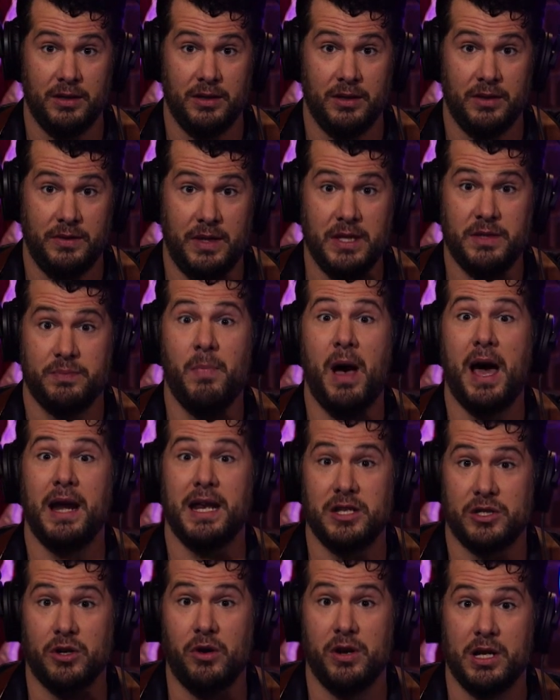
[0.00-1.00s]
This money
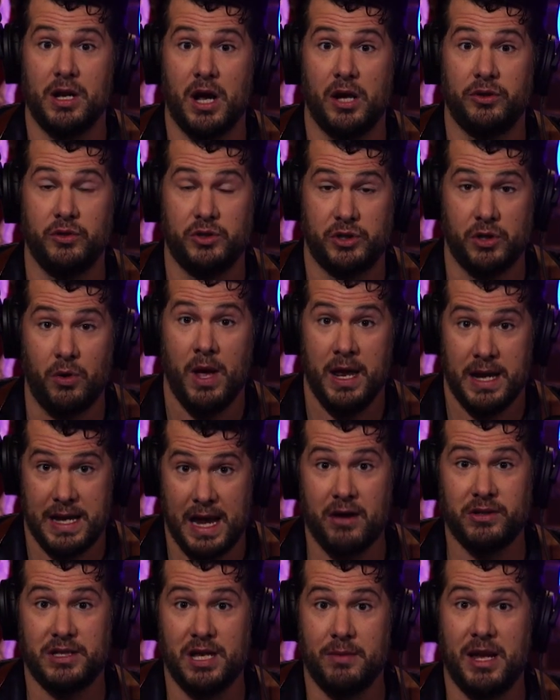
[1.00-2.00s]
has already gone through. So
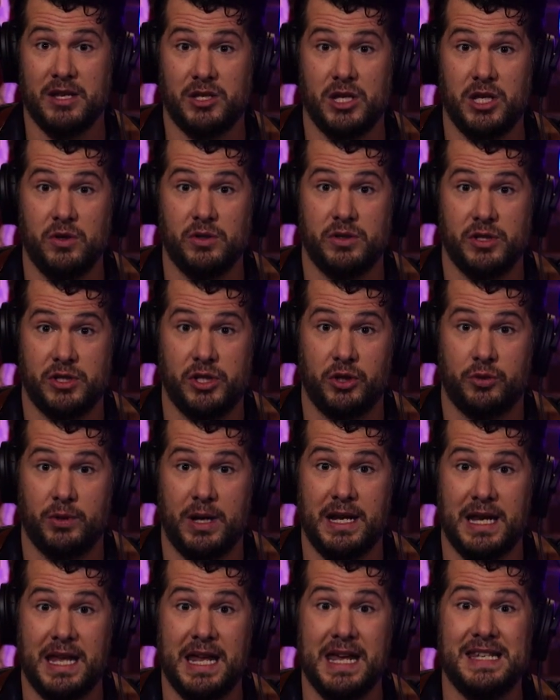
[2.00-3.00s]
now Timmy has a useless degree
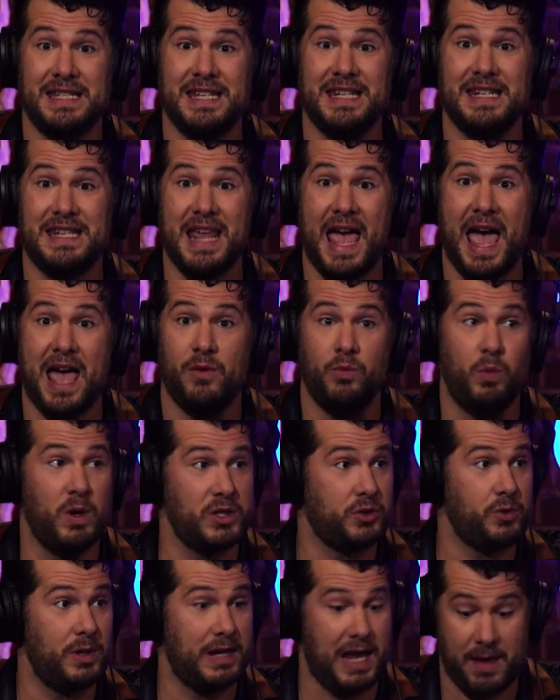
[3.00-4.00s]
and he's in debt. And
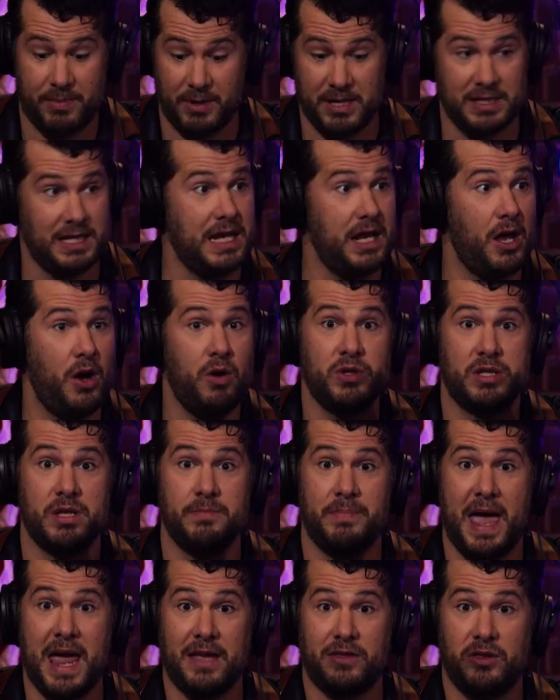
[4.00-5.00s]
what's going to happen is he owes the
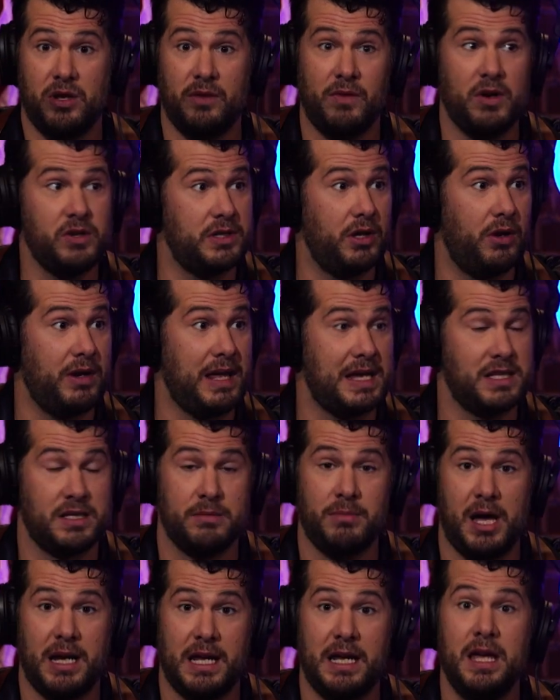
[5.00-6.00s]
bank. The university already has the
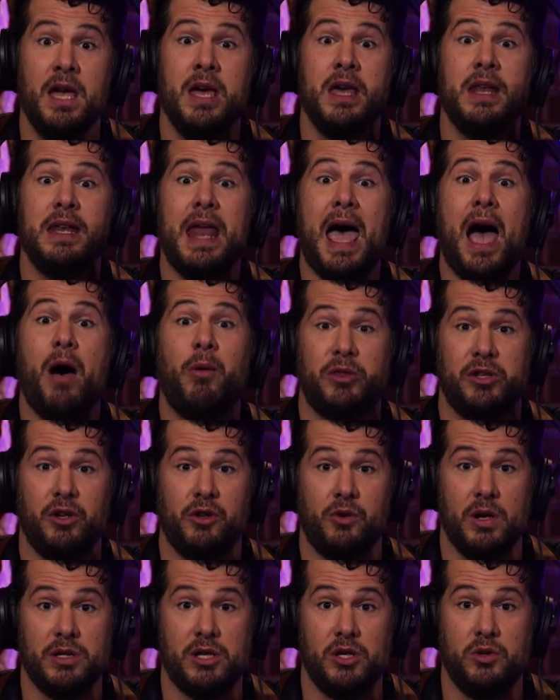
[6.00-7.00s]
money. Now what they're
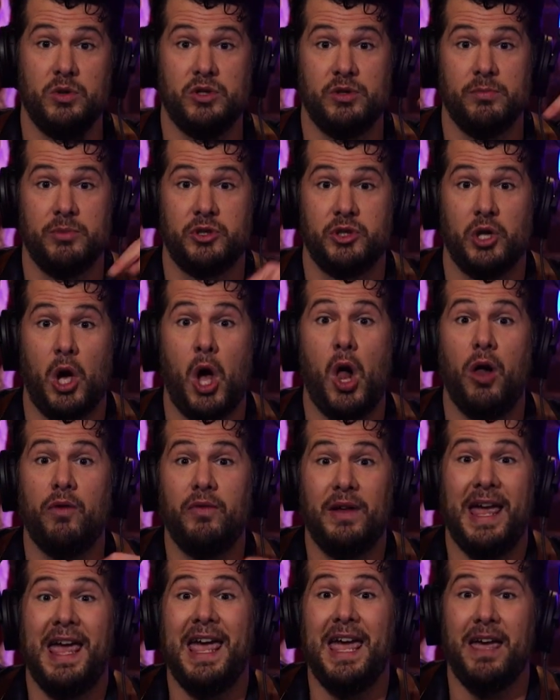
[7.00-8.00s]
going to do is absolve
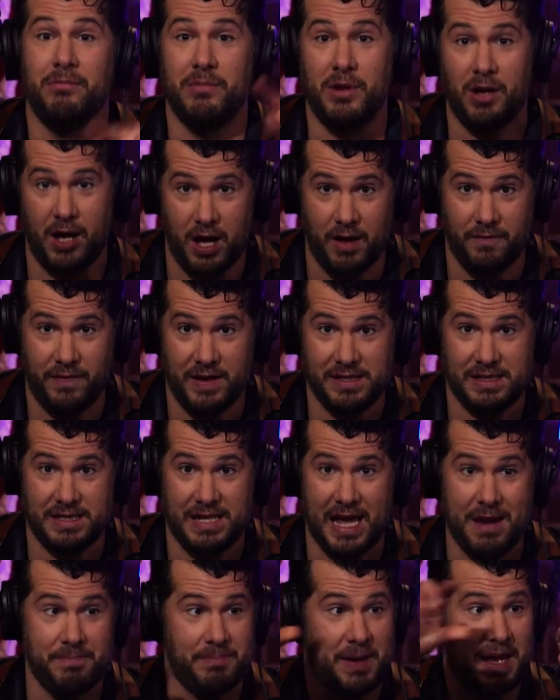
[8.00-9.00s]
him of his
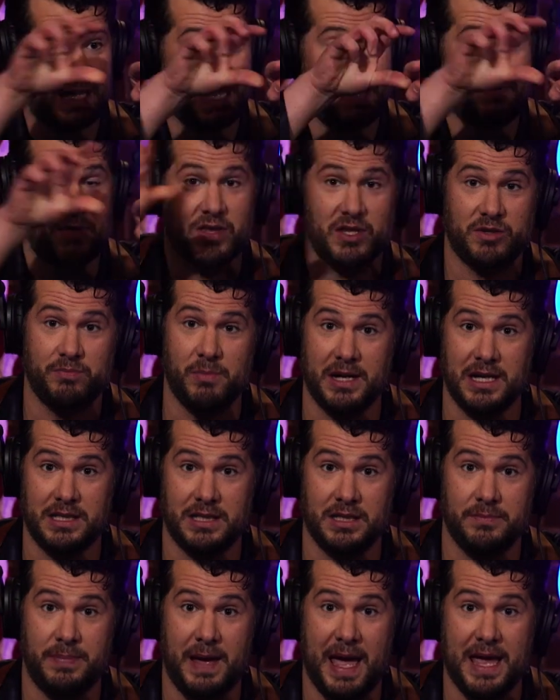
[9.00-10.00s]
debt by giving this money to
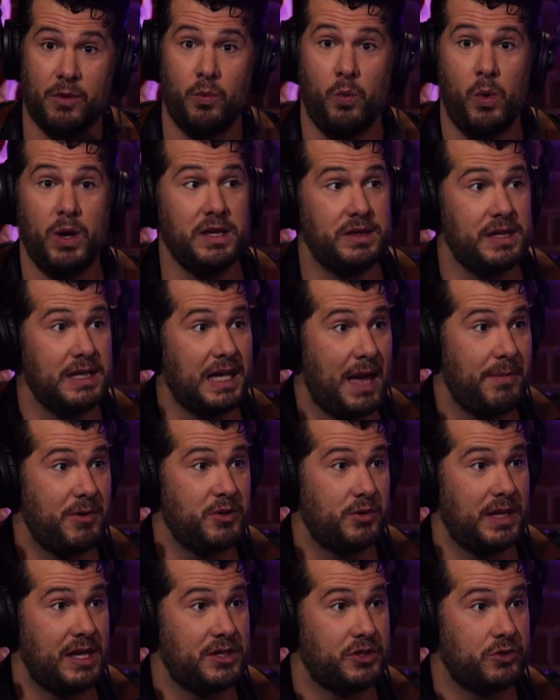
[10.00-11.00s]
the bank. What do you think happens
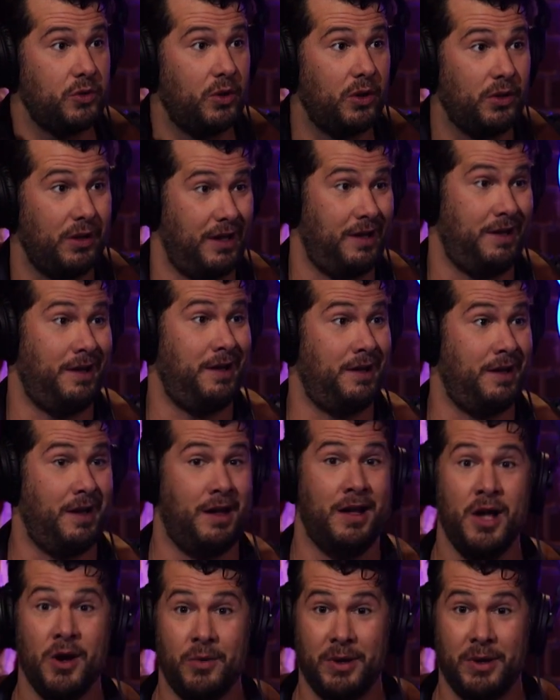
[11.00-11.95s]
with that school? We